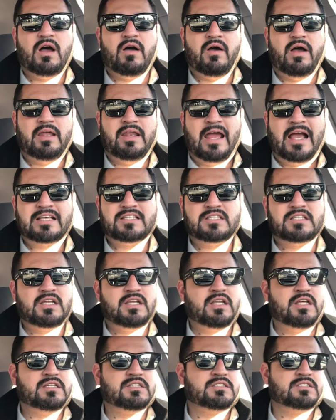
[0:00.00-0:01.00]
An
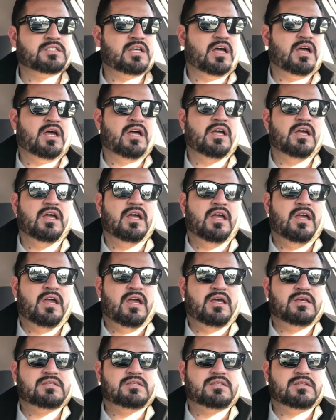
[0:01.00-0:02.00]
accident is
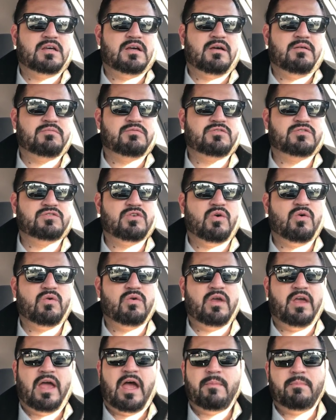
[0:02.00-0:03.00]
so,
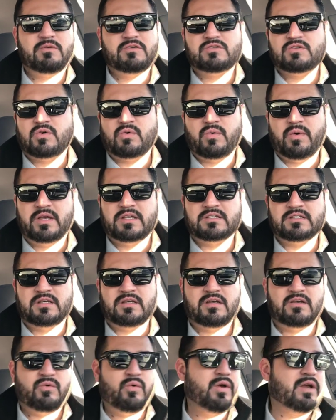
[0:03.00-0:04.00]
it happens so
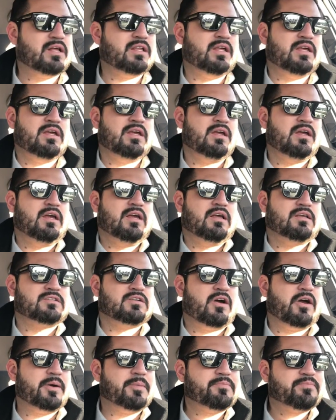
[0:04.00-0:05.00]
quickly.
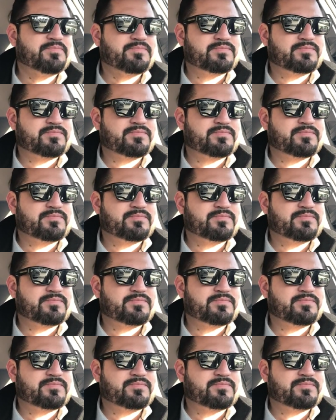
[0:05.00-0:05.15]
Sorry.